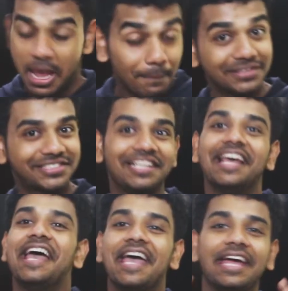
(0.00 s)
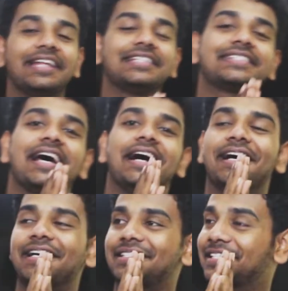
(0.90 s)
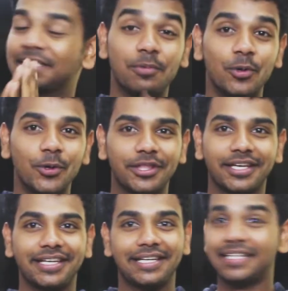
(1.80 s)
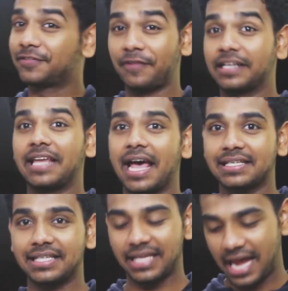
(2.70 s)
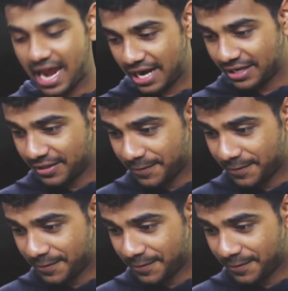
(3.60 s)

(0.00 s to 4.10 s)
But still, it is smooth, it is fantastic, and